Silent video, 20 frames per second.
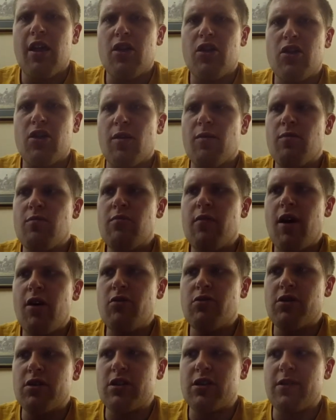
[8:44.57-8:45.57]
the
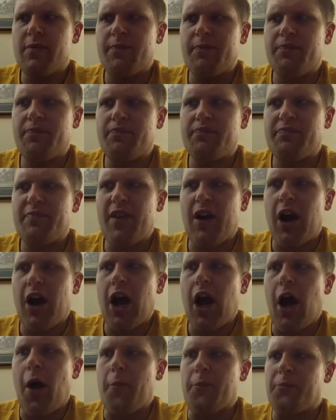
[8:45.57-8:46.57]
most
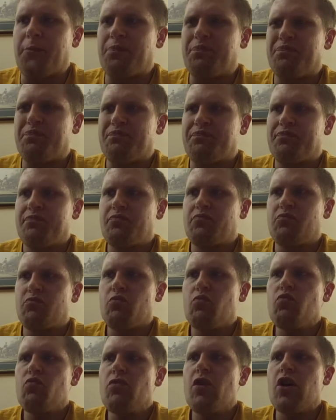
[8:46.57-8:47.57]
um,
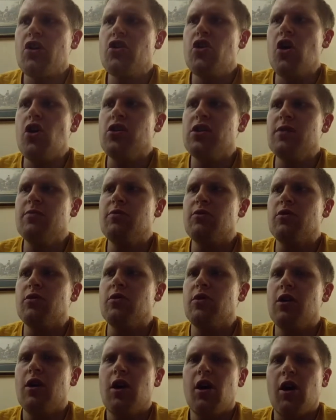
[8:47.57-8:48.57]

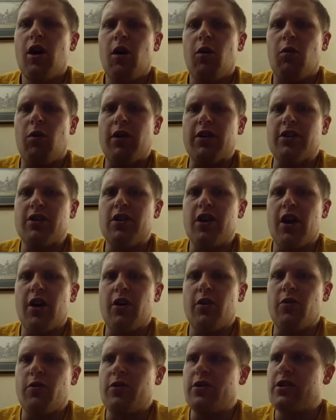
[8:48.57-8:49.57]
noticeable was
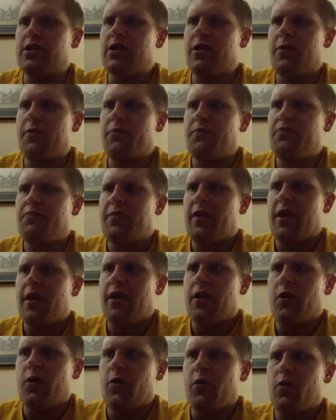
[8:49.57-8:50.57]
those
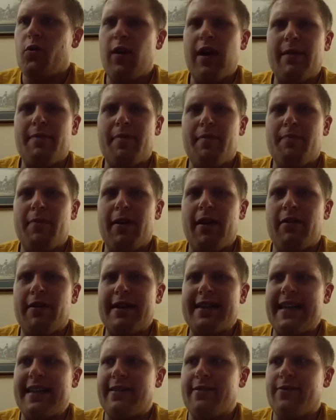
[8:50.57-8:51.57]
ripe
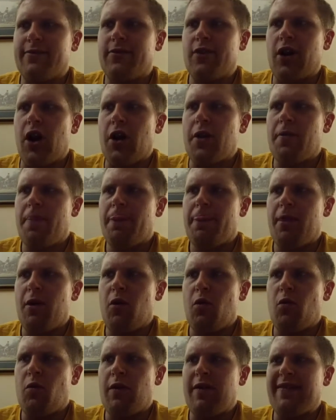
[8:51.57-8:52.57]
berries at the front
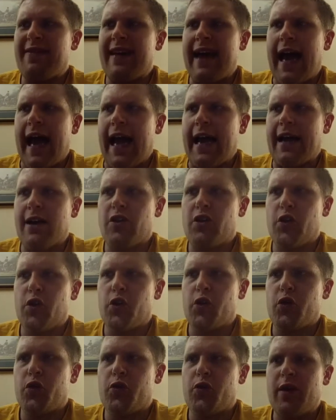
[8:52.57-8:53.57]
with that
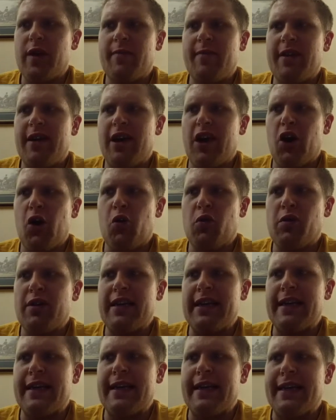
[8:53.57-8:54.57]
creamy,
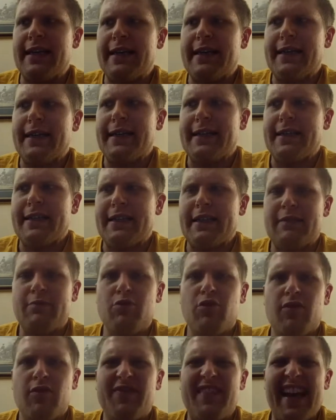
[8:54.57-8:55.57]
oaky,
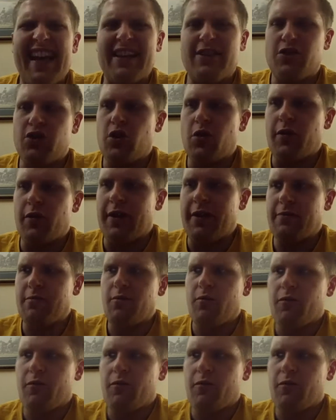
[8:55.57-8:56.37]
smooth taste to it.